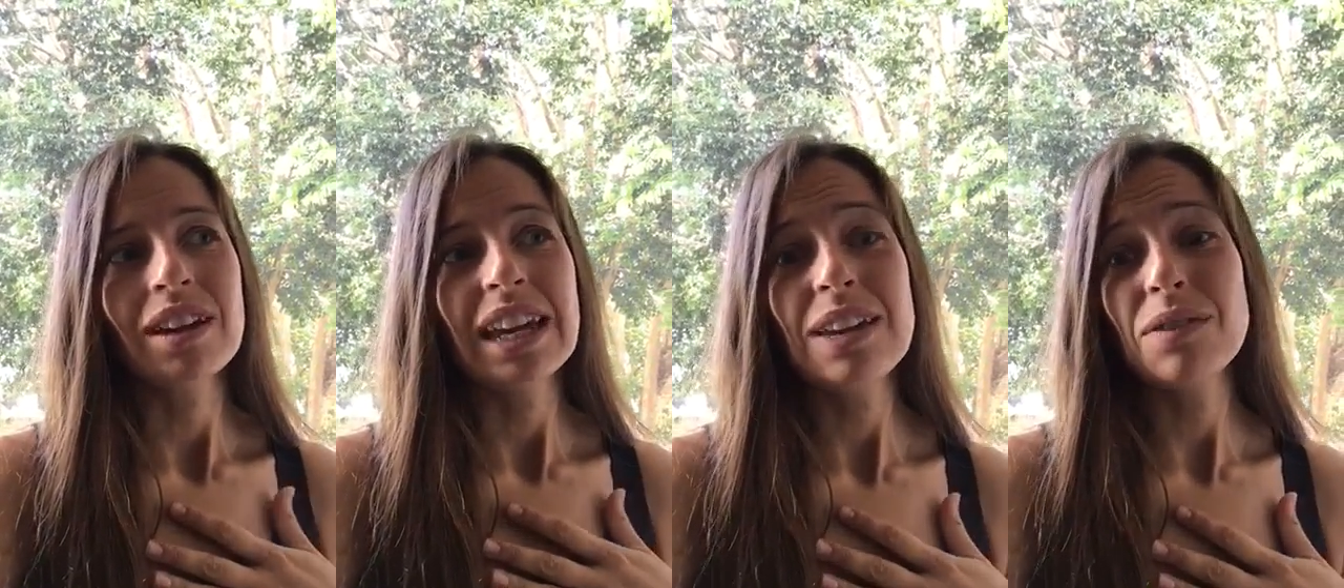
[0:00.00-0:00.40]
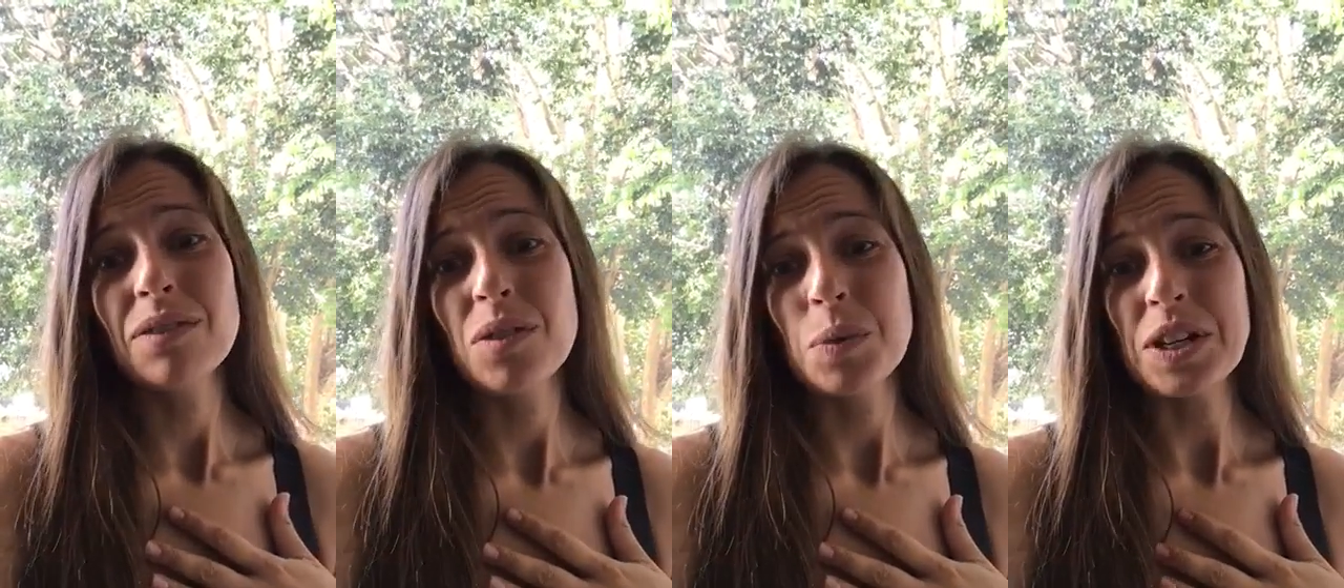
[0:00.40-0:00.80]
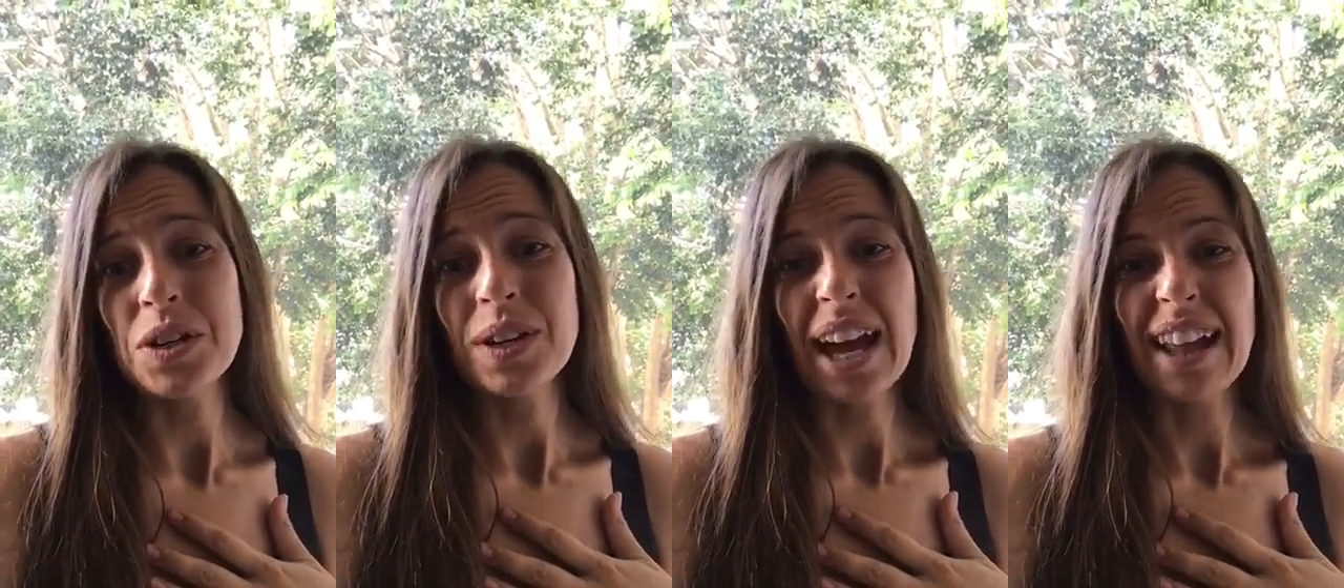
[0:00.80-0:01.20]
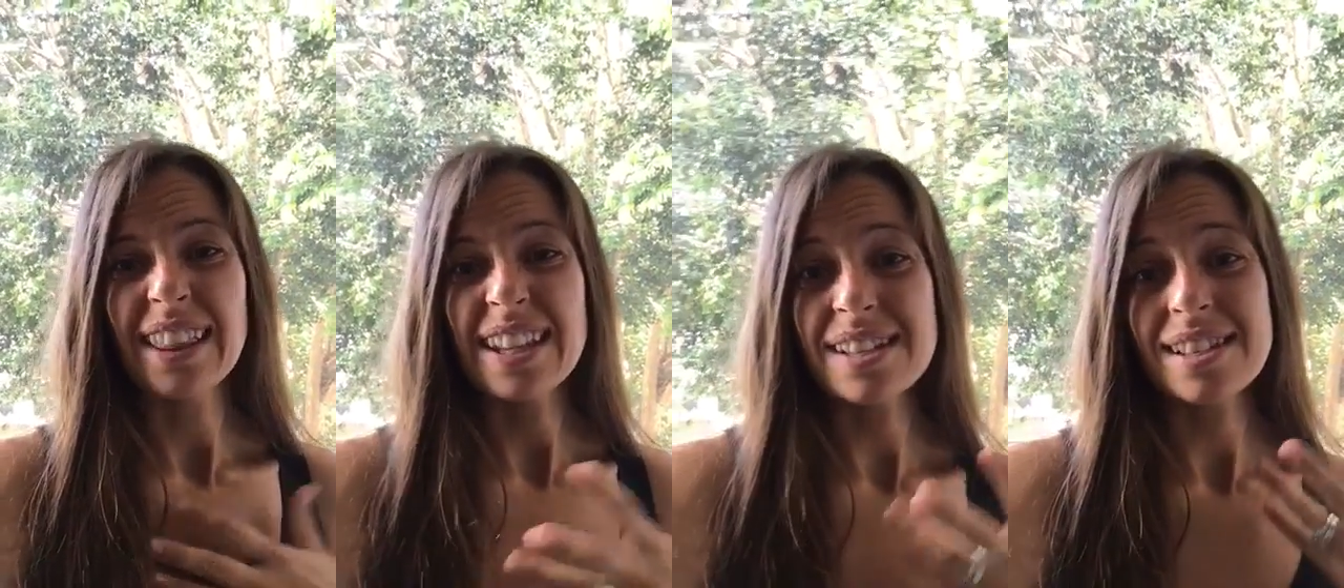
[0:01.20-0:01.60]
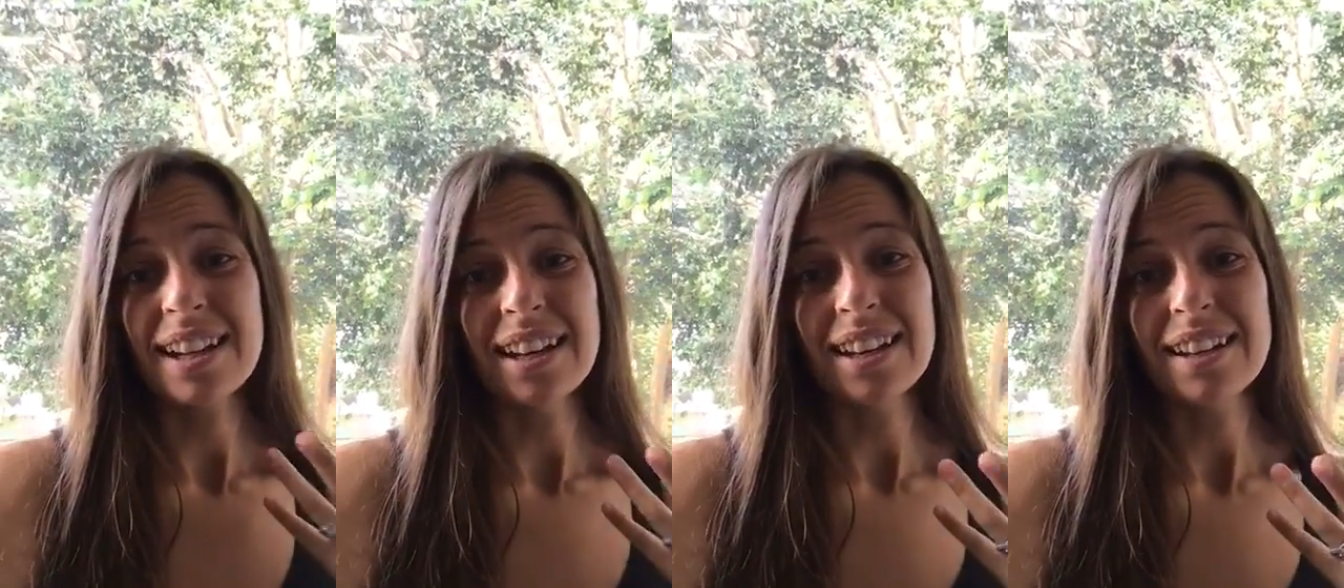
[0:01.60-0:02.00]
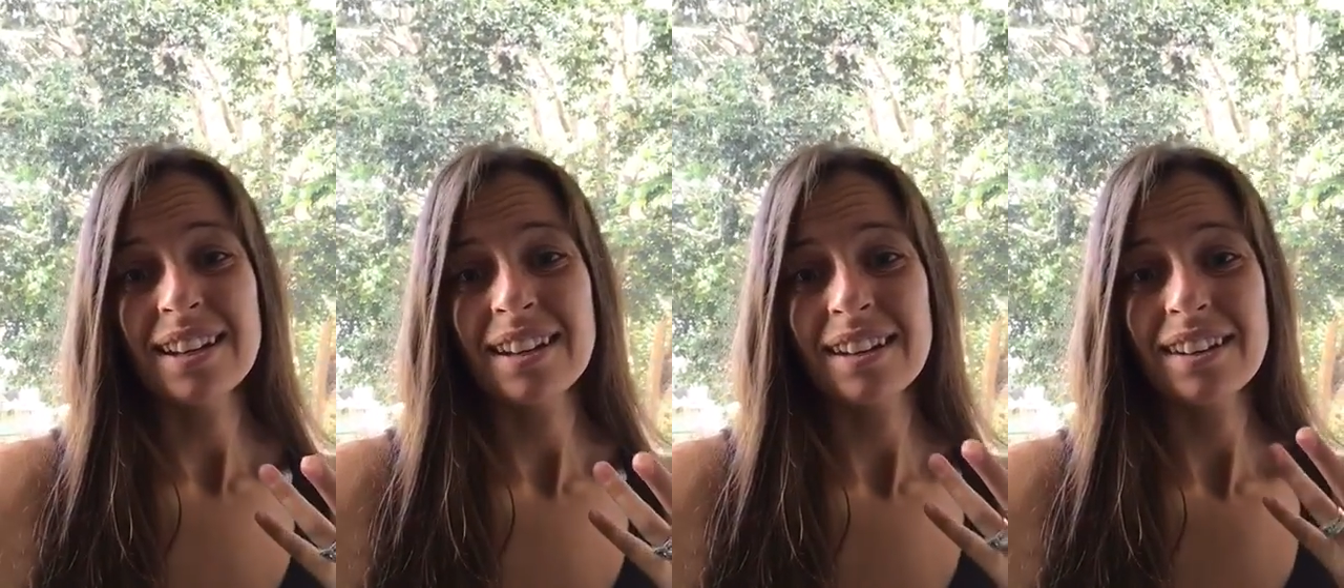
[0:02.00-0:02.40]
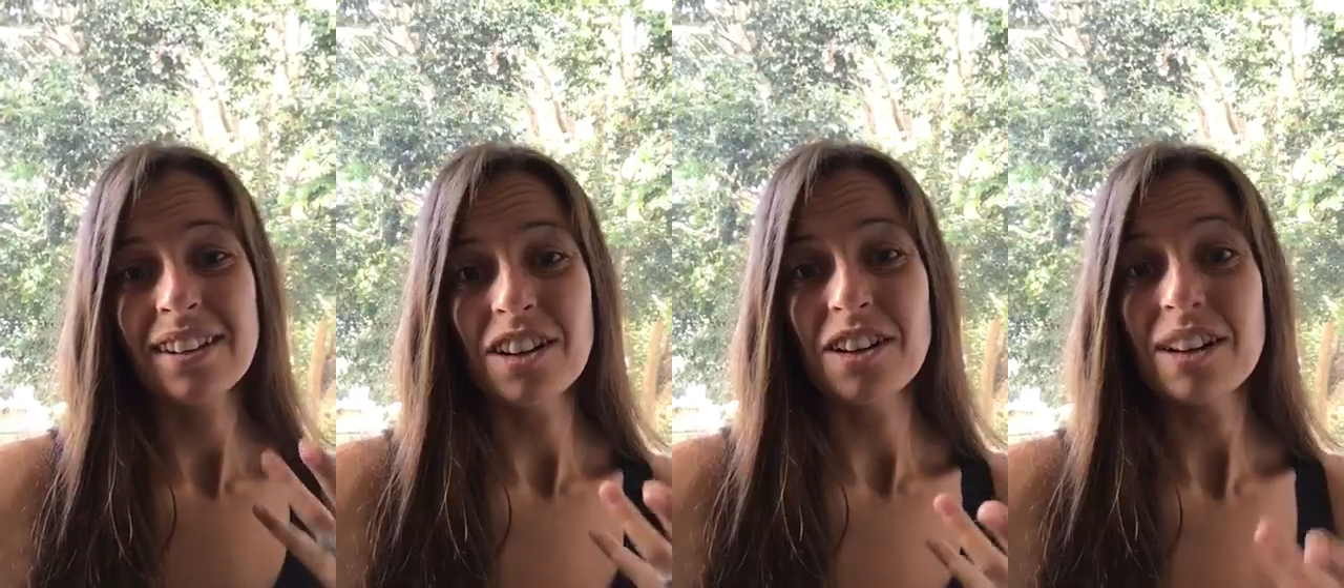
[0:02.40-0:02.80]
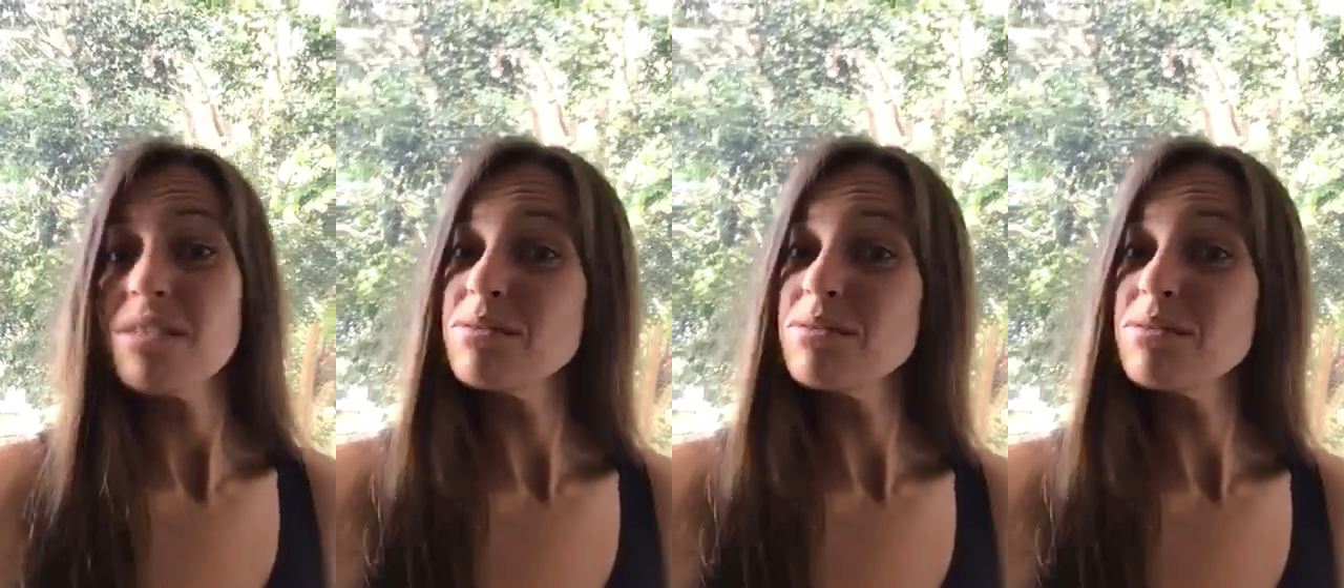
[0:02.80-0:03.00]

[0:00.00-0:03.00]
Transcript: even for when you get things like, you know,